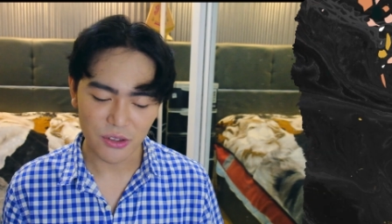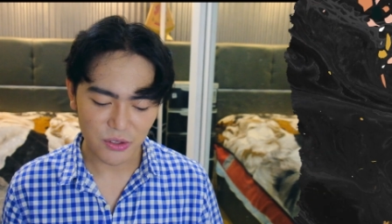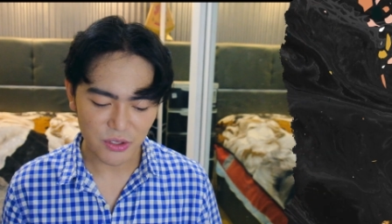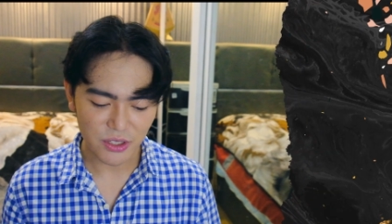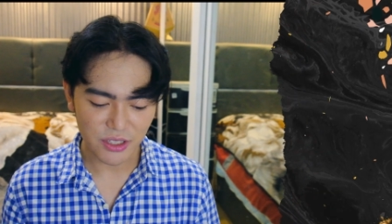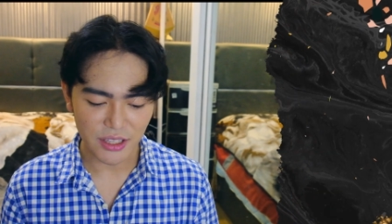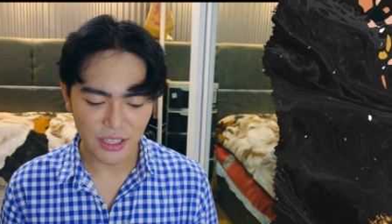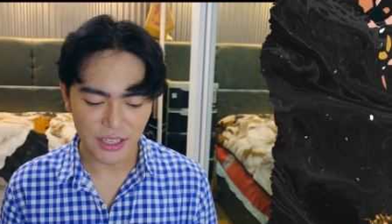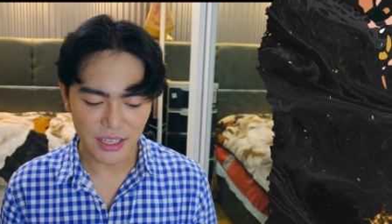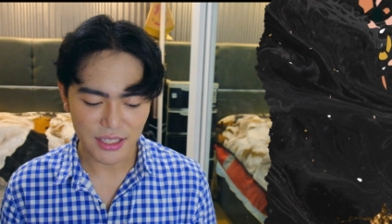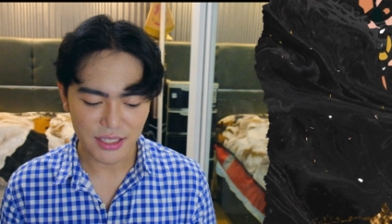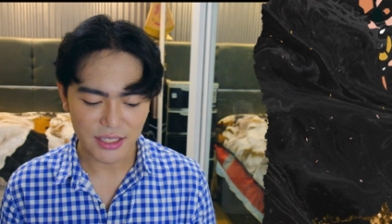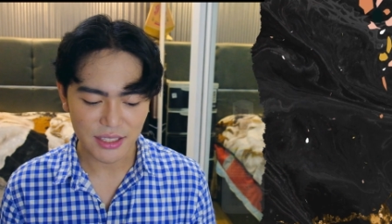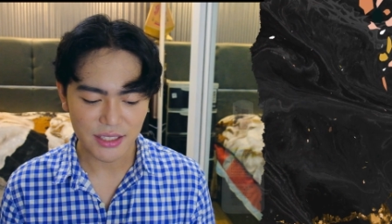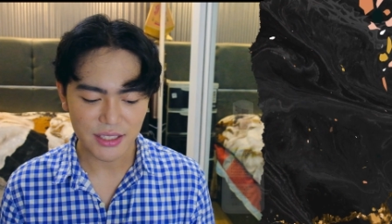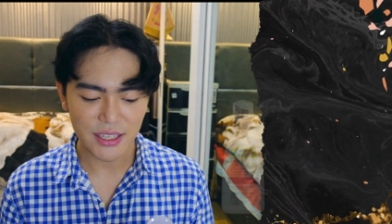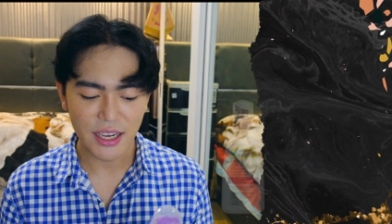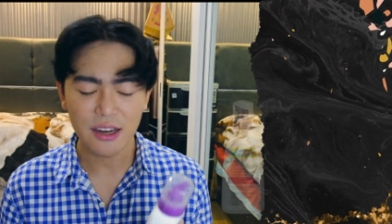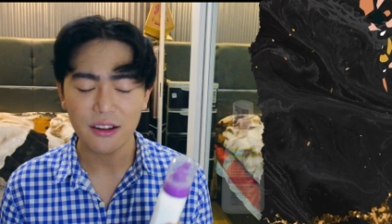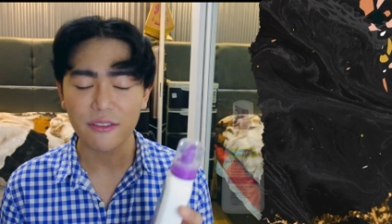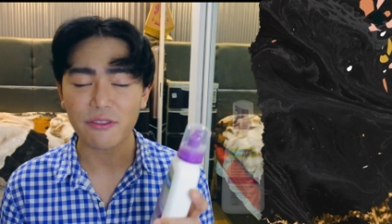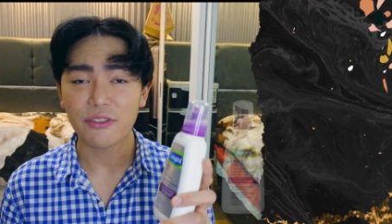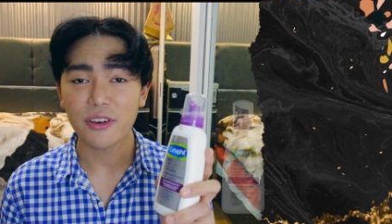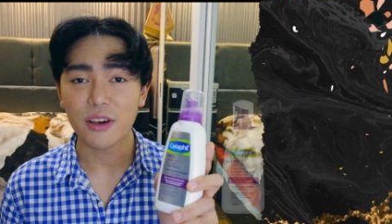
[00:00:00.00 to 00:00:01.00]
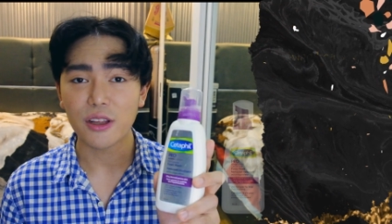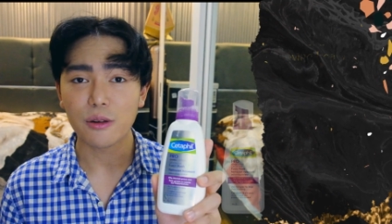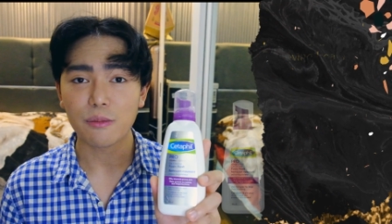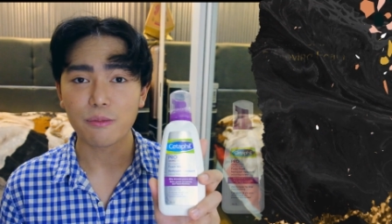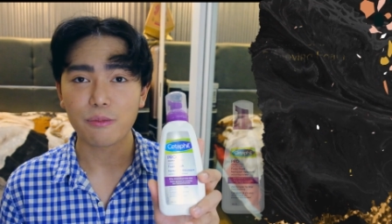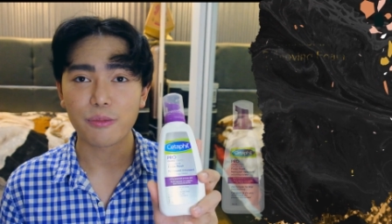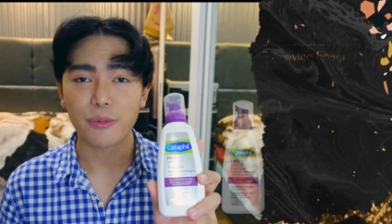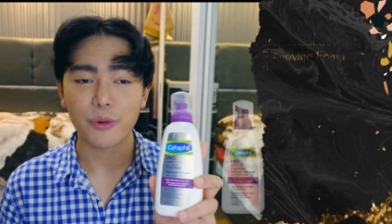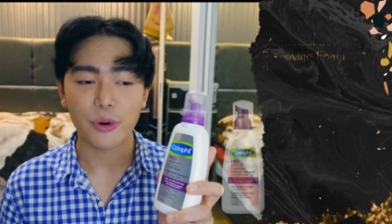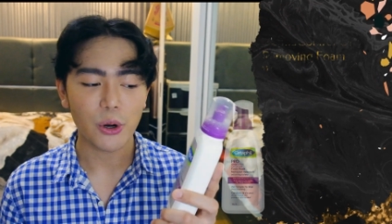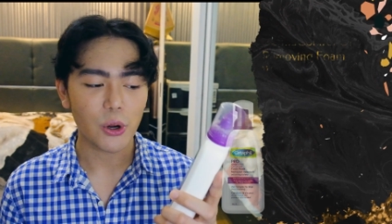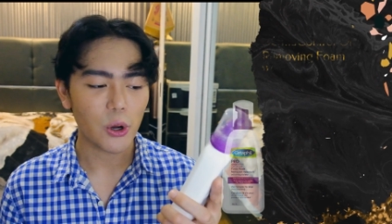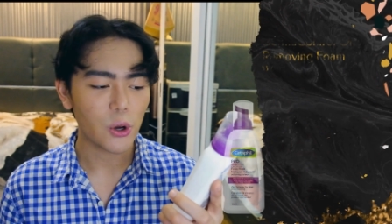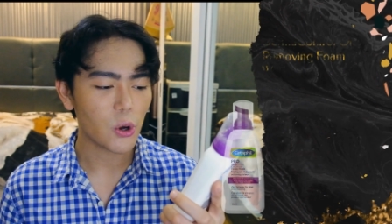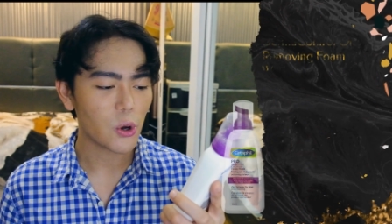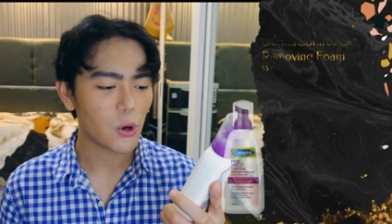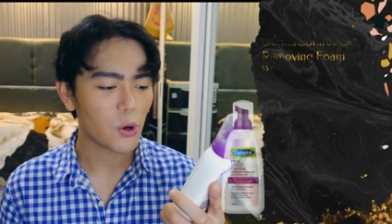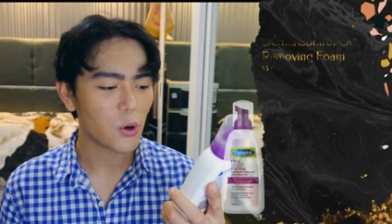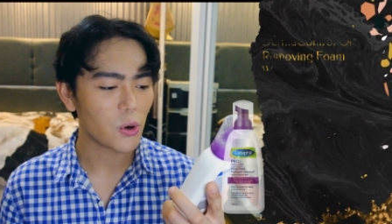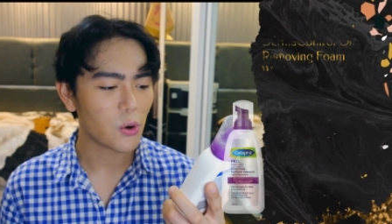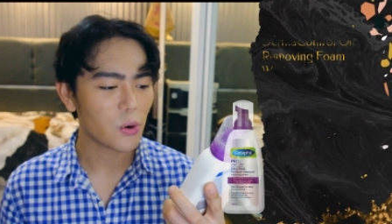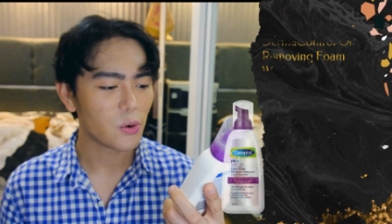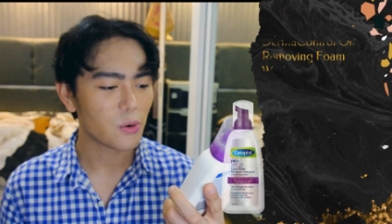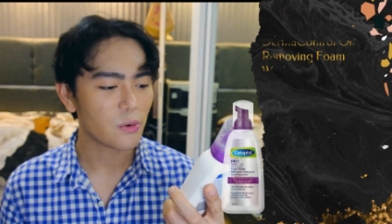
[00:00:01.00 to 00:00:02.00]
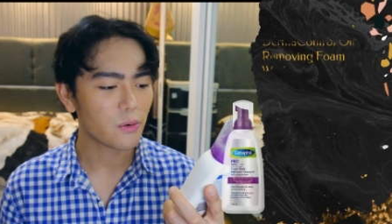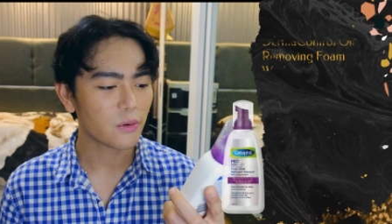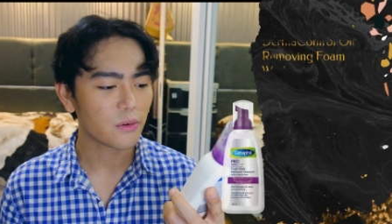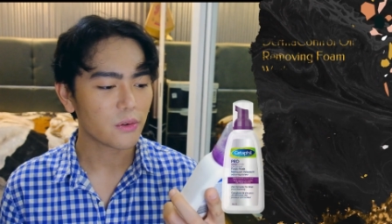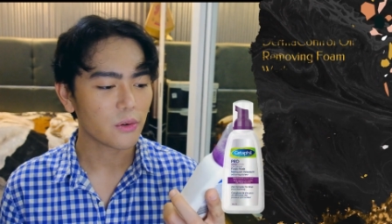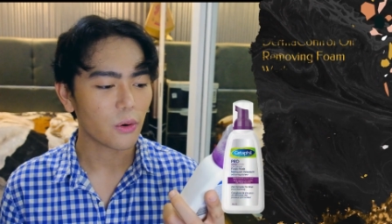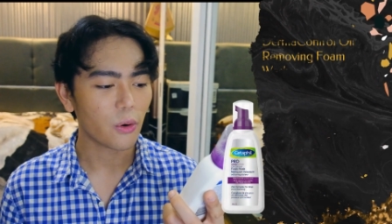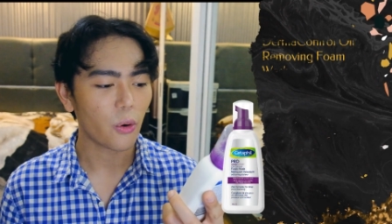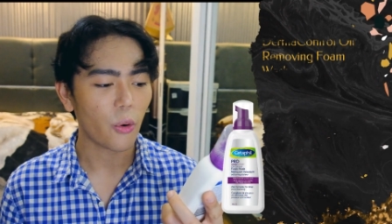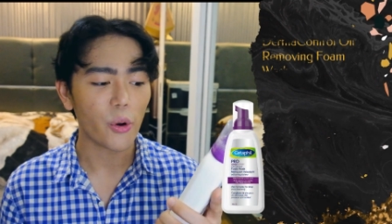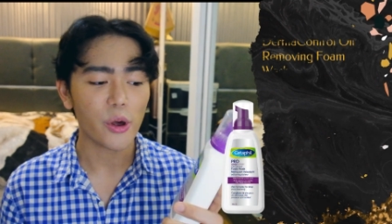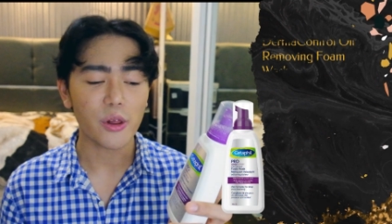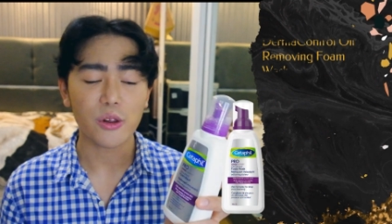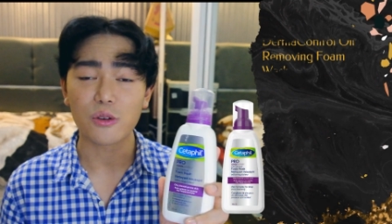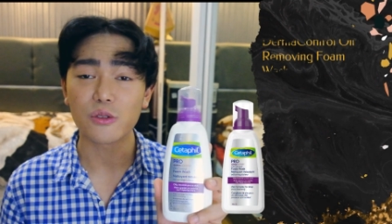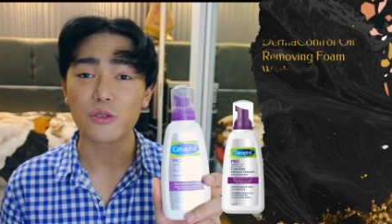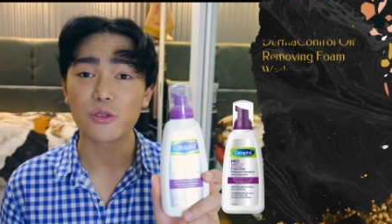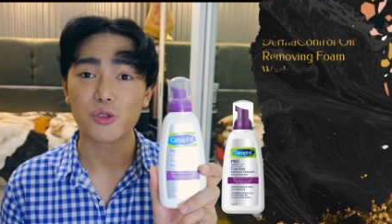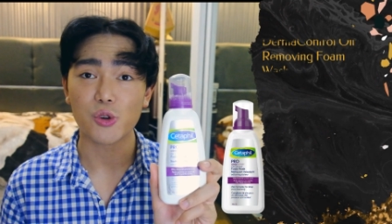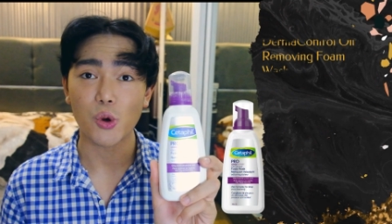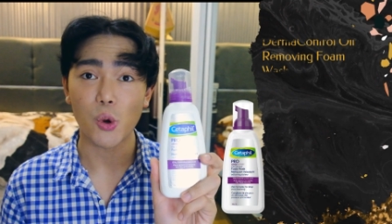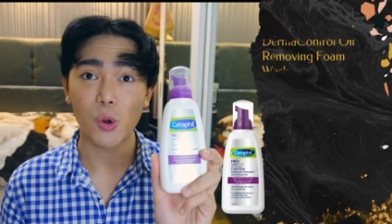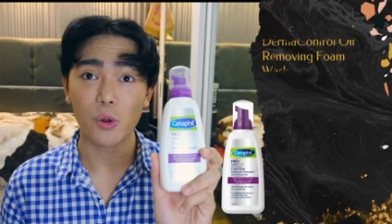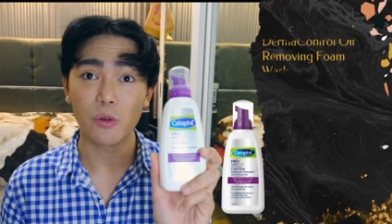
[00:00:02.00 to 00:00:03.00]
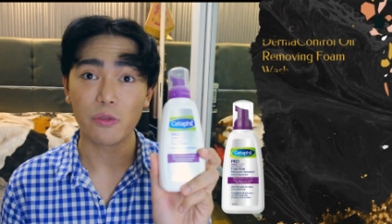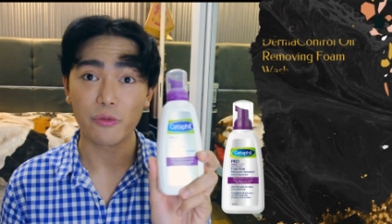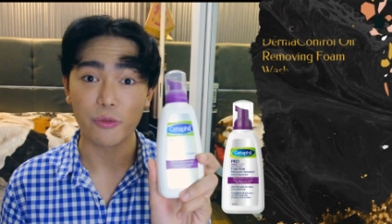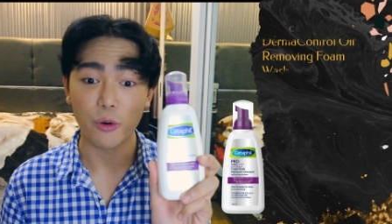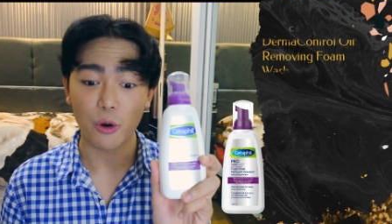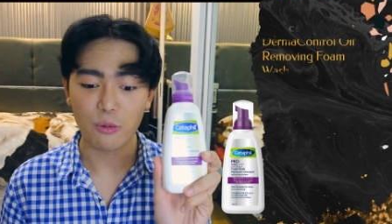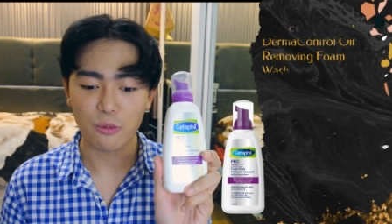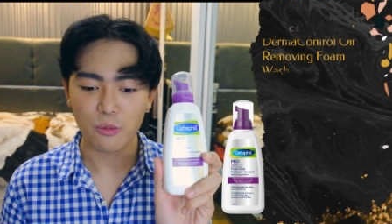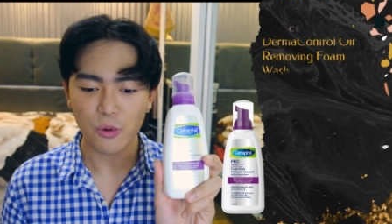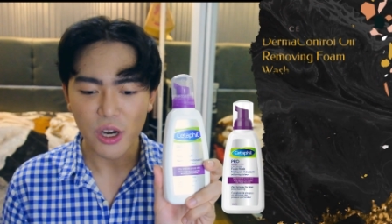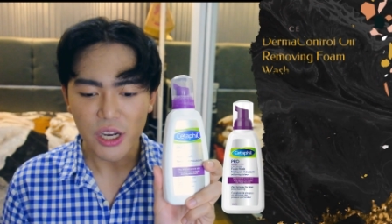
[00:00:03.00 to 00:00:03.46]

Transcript: use this Cetaphil Pro Oil Control Foam